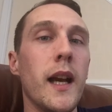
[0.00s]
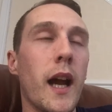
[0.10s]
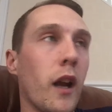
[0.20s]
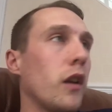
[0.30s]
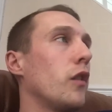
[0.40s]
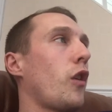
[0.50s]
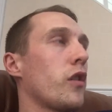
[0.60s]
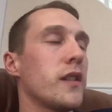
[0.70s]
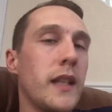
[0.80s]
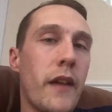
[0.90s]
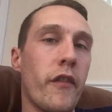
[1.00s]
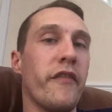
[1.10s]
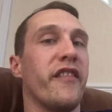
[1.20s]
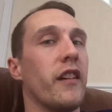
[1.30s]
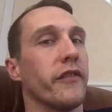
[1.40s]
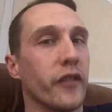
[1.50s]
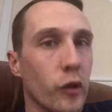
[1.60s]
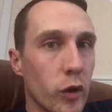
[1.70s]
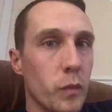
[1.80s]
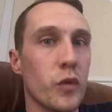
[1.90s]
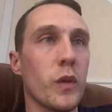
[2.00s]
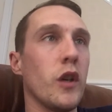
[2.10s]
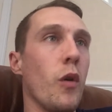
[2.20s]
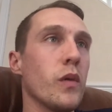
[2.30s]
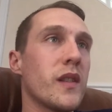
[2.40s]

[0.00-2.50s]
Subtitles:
and lots of the Everton fan forums were going